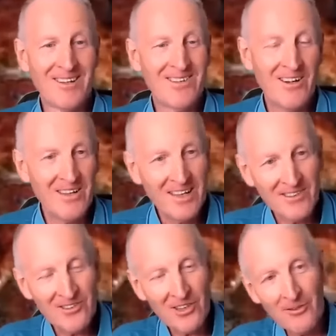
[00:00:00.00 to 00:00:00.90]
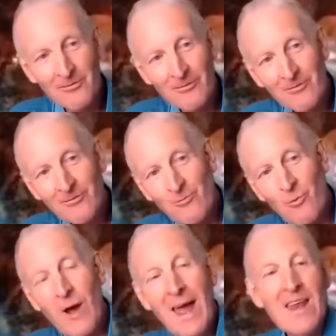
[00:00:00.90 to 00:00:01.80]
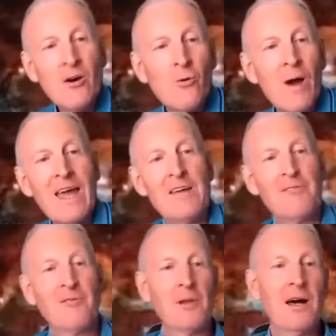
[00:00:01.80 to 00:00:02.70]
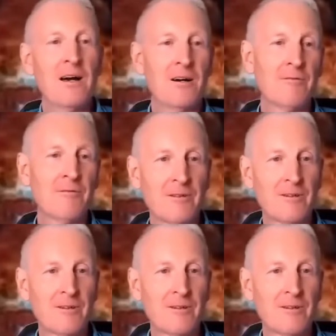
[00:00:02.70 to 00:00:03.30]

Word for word: So it sort of went away from love